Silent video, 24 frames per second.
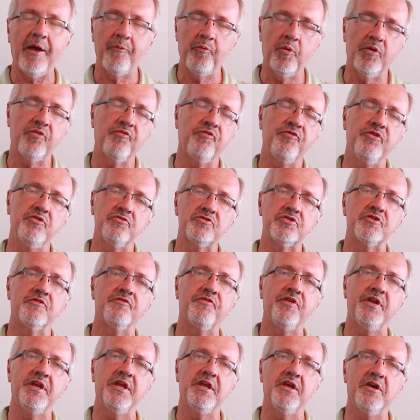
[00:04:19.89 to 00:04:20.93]
with future
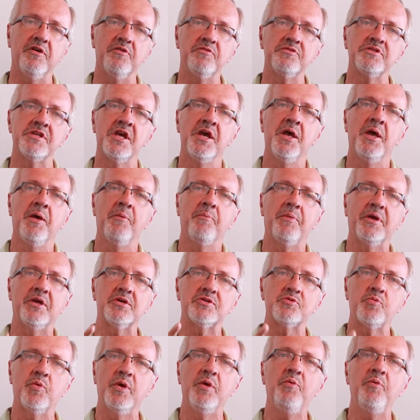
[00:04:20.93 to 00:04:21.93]
videos because